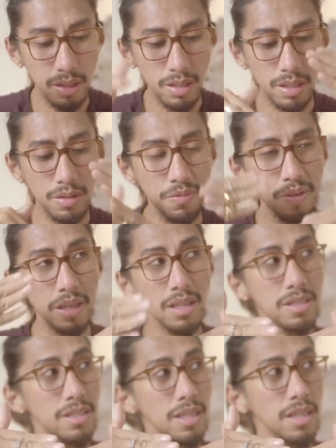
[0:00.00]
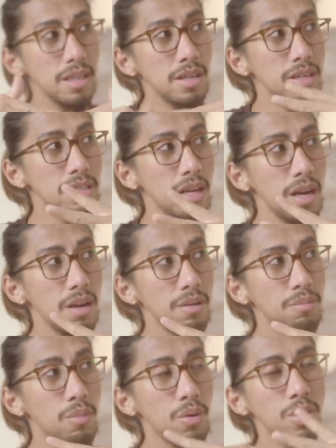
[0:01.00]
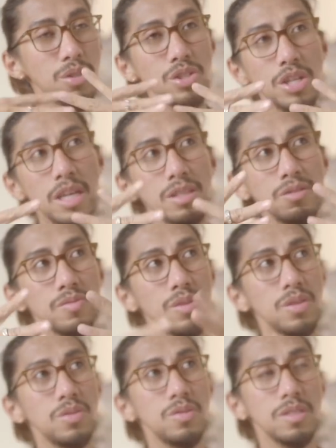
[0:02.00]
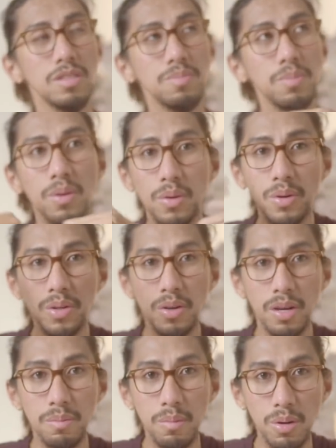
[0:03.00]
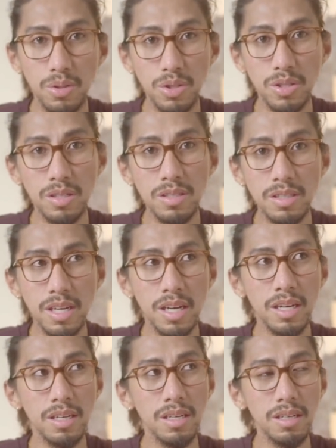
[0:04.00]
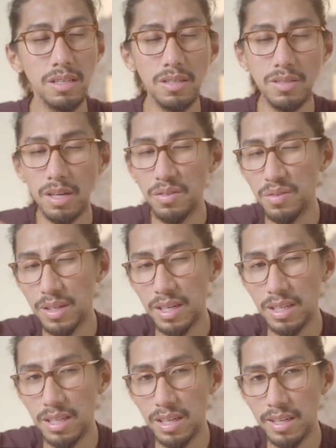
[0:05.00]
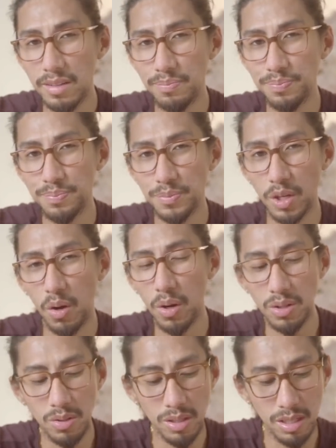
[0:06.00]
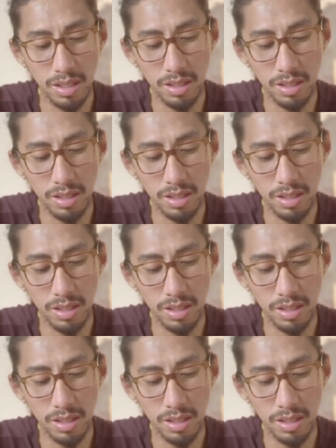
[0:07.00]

It feels like there's more chance for you to explore your emotional side because I feel like they can call you